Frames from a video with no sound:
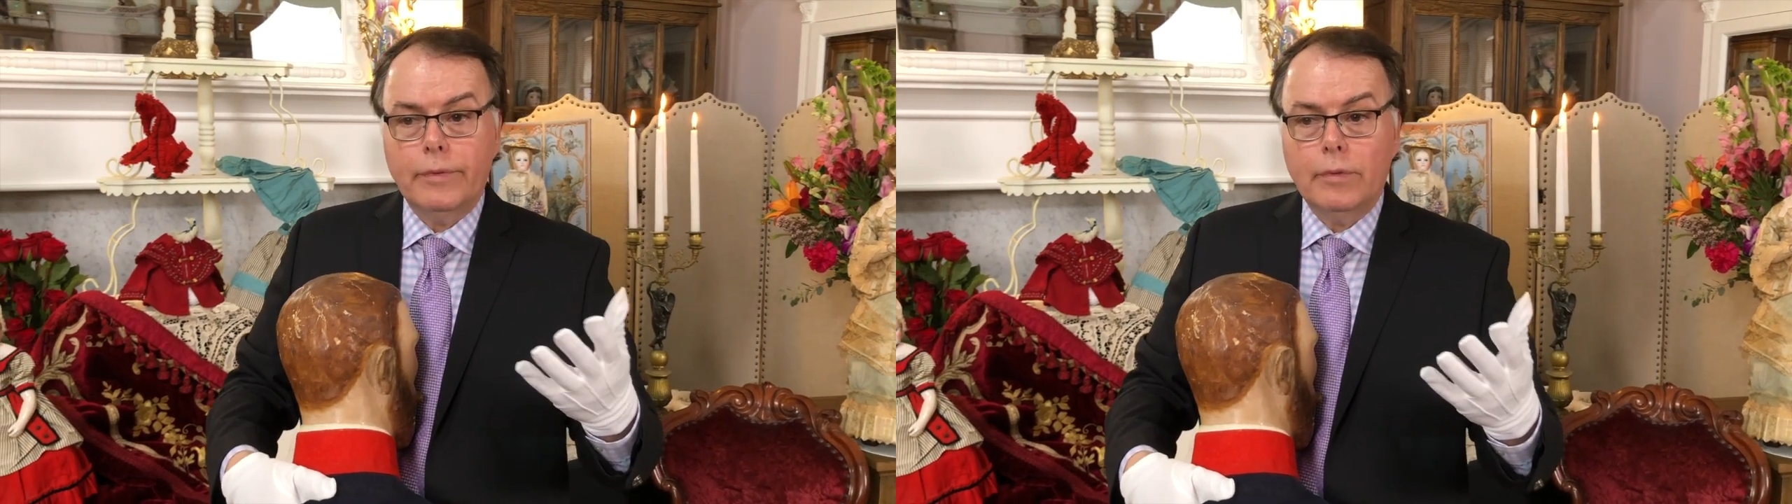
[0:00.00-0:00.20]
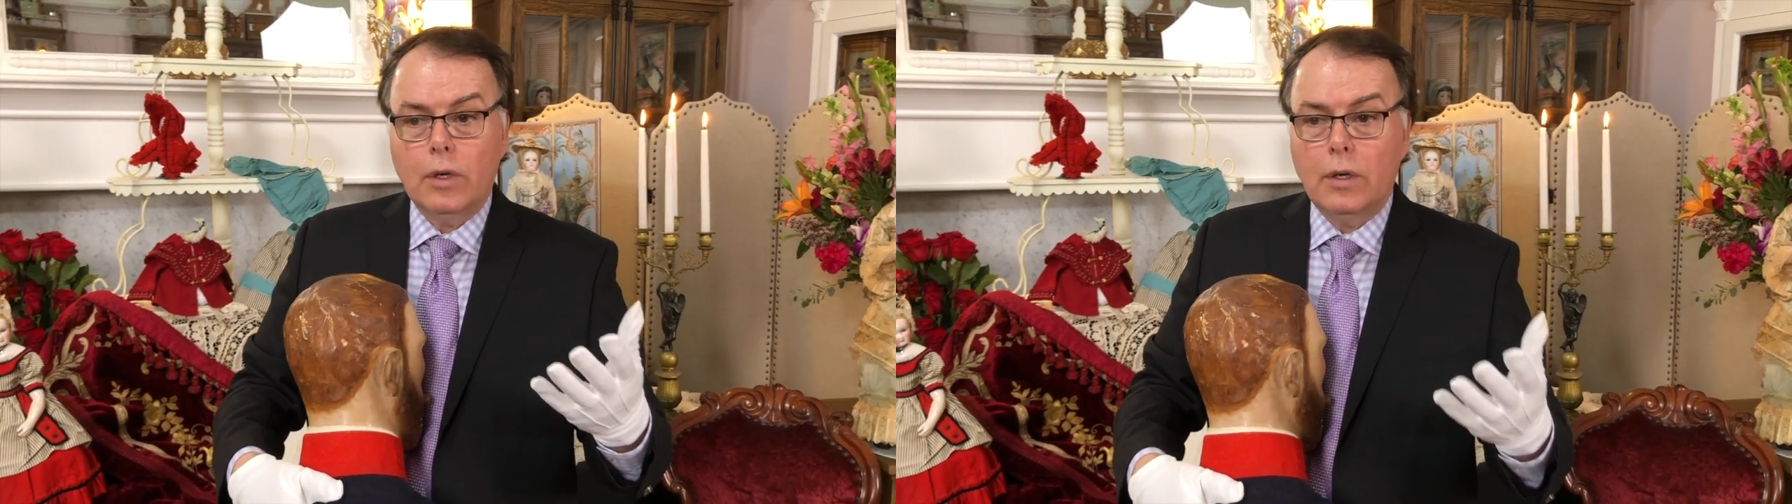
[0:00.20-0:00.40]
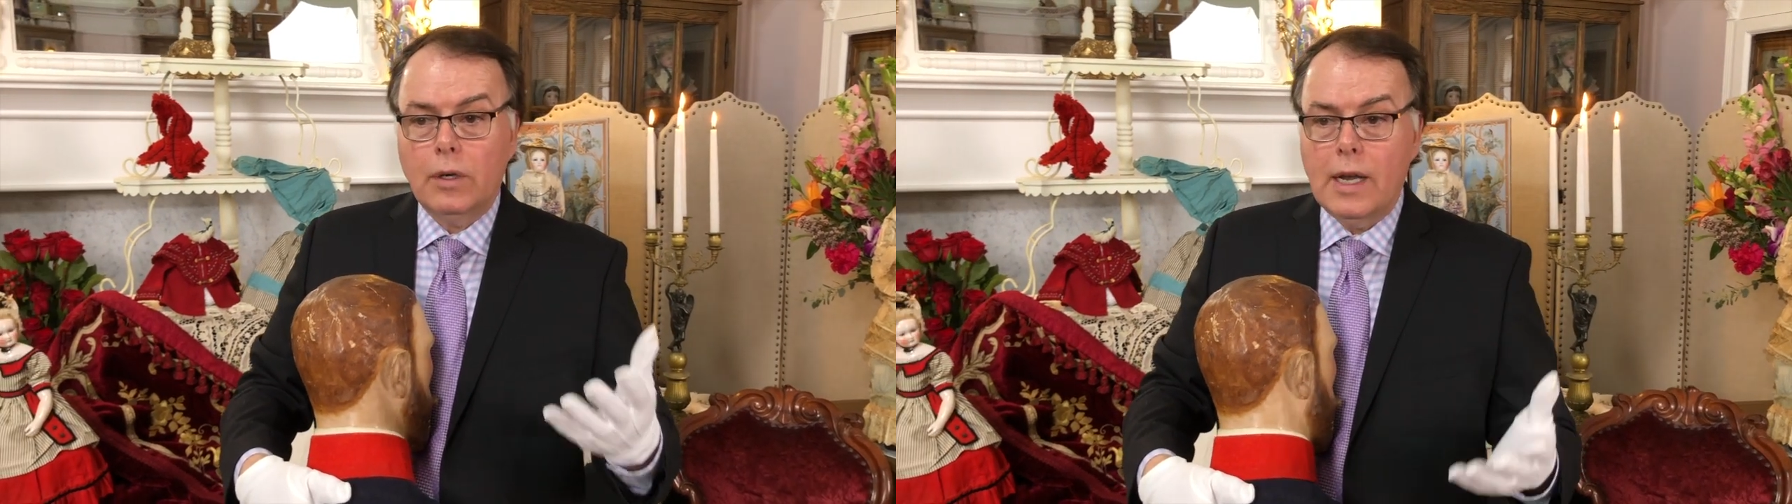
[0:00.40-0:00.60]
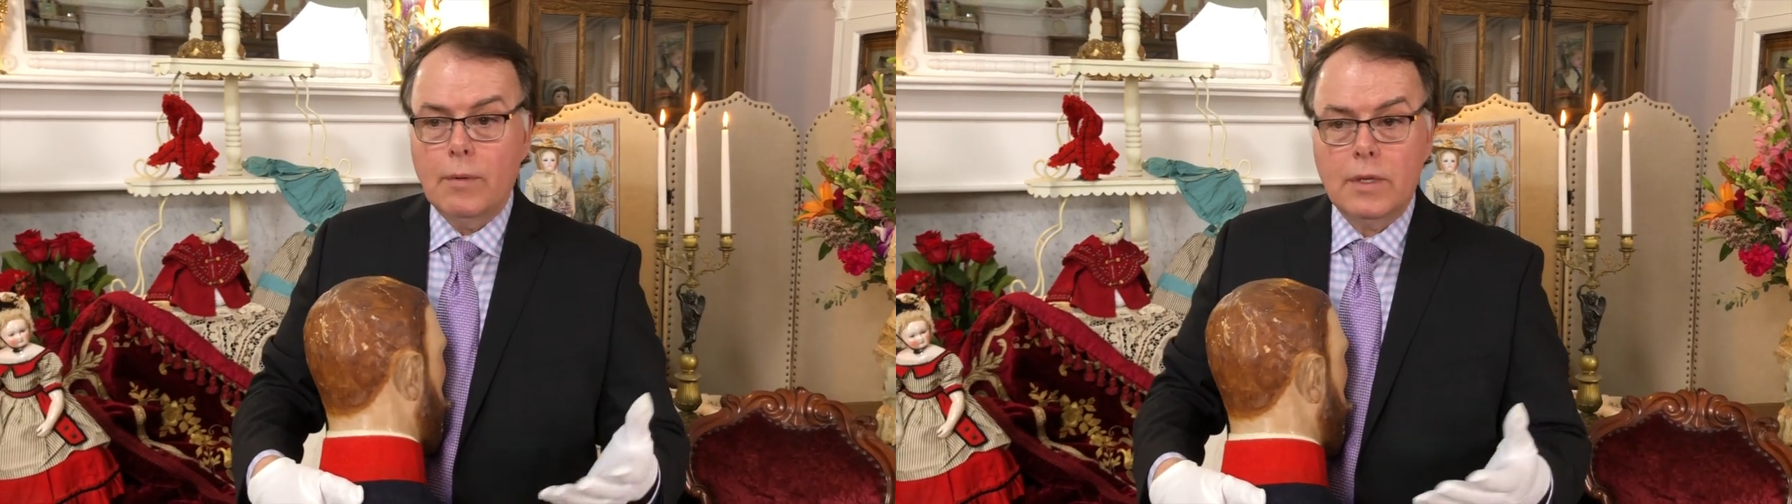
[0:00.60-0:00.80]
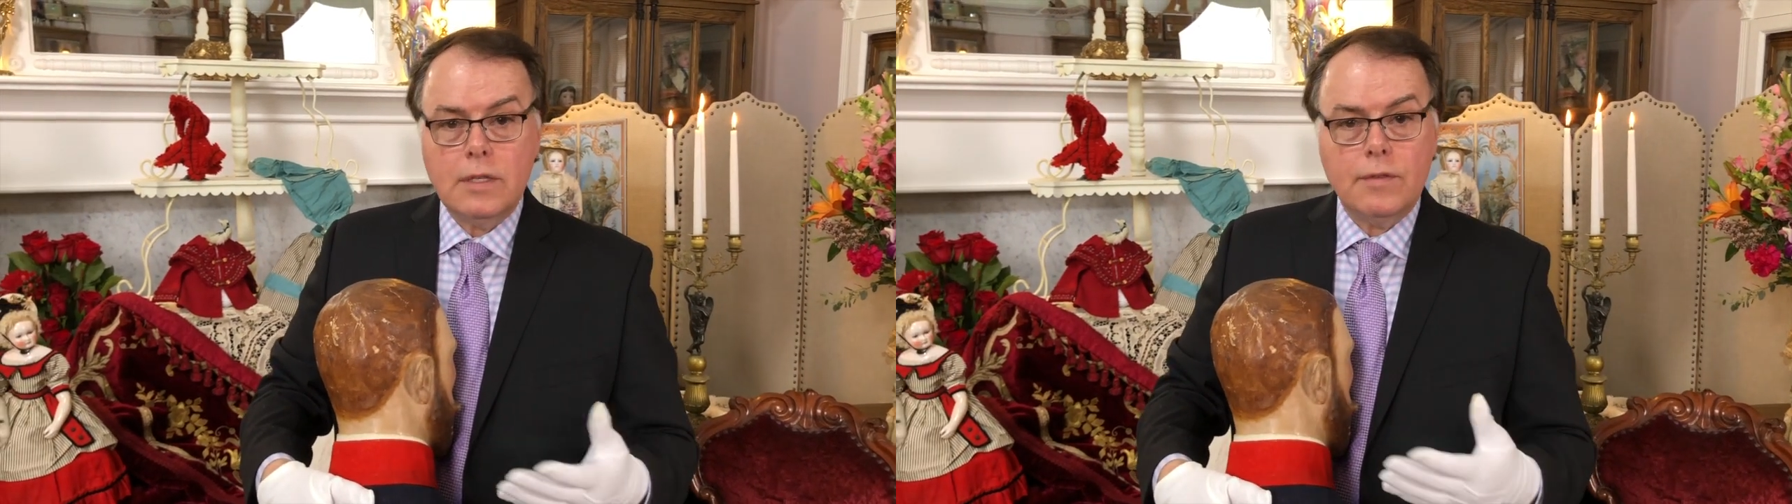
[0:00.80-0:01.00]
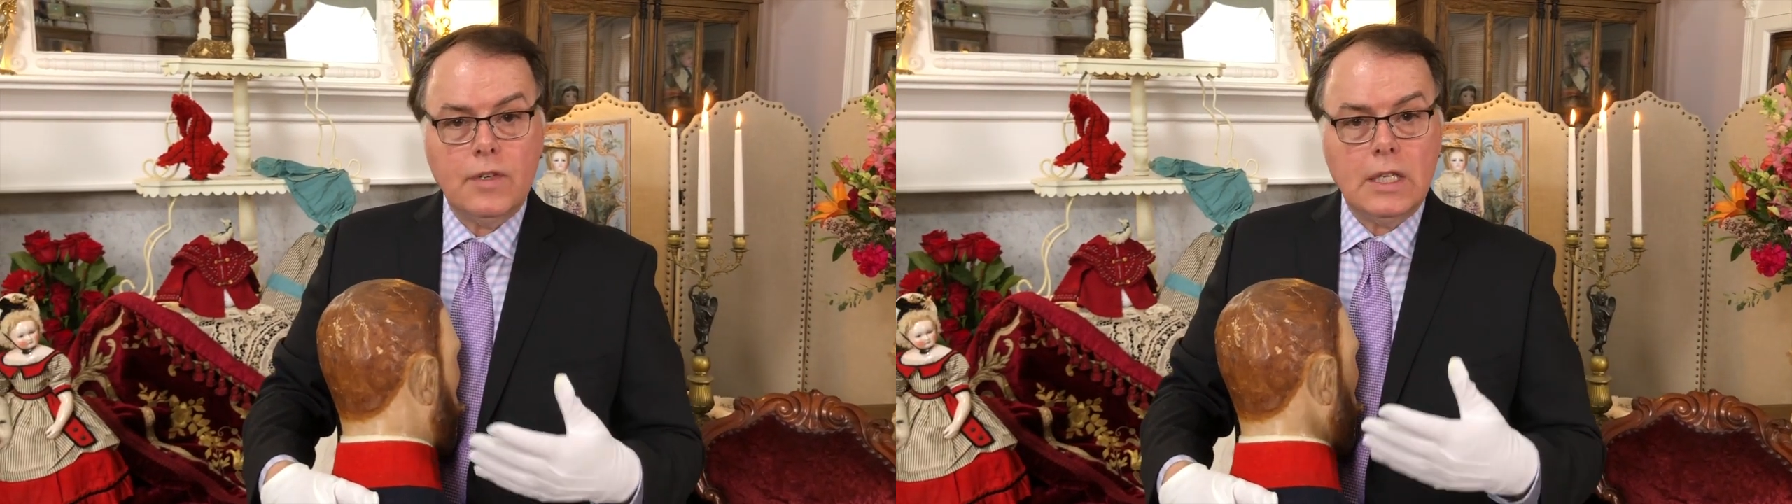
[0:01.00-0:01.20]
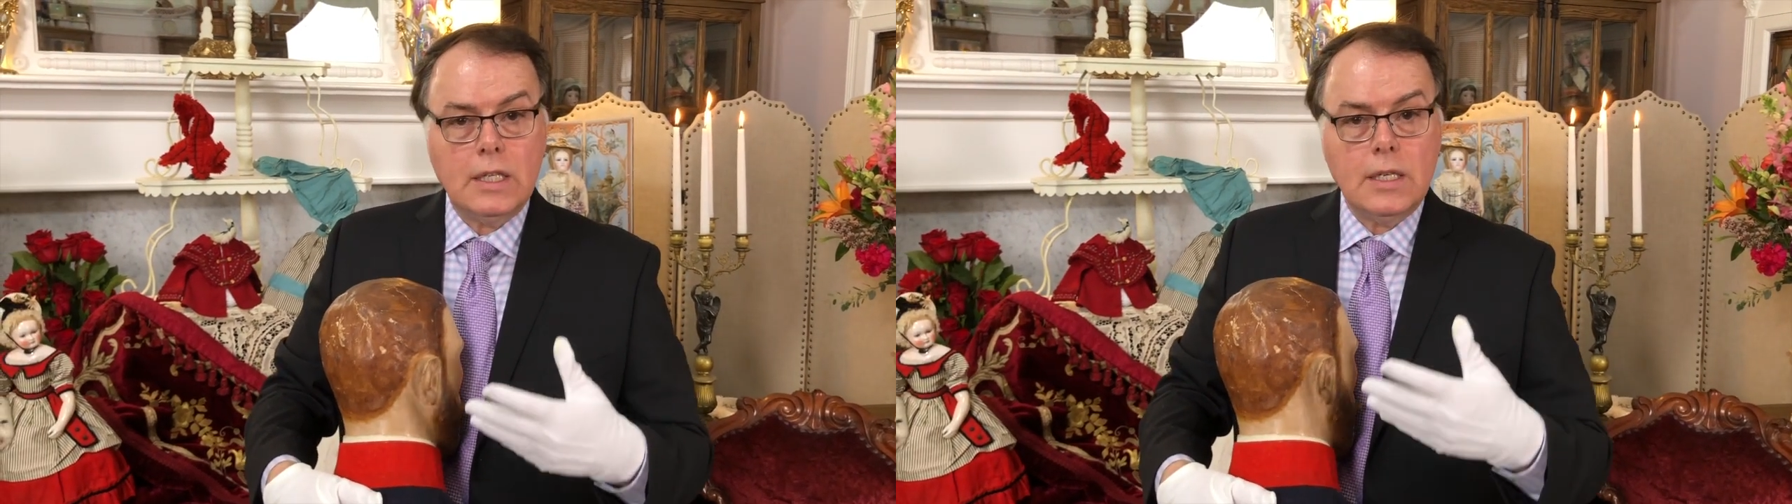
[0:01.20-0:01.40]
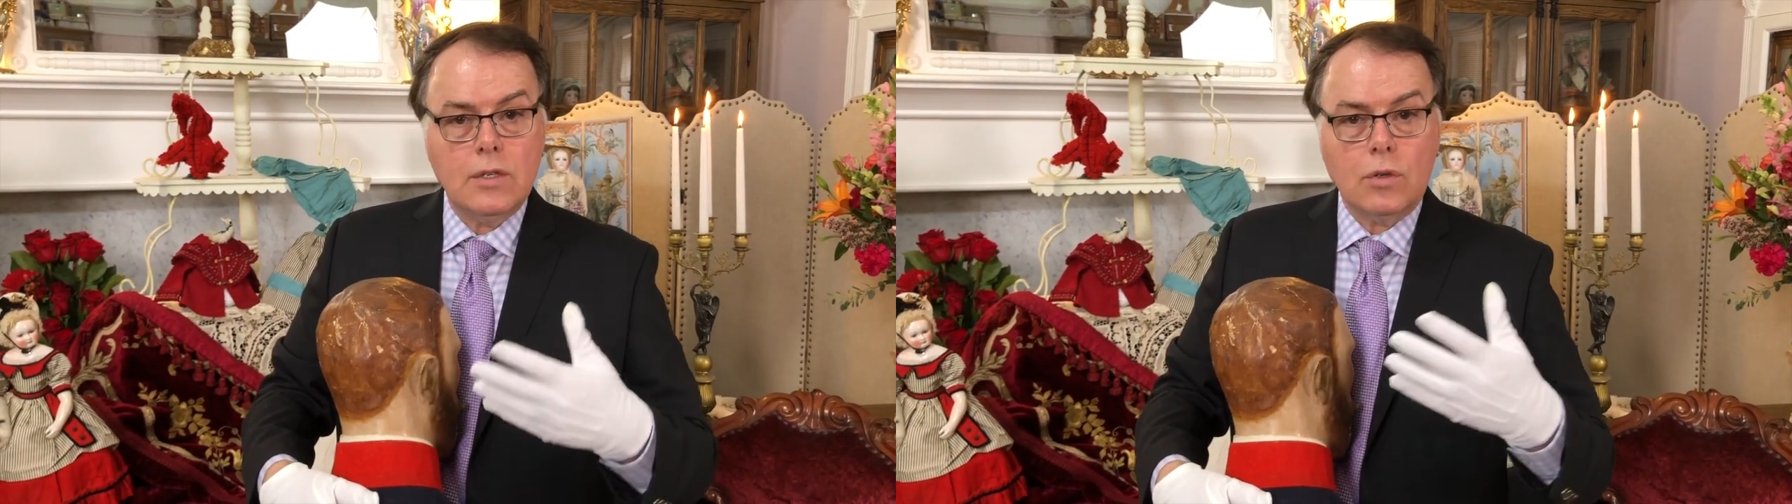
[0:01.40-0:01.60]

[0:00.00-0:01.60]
hurt anyone's feelings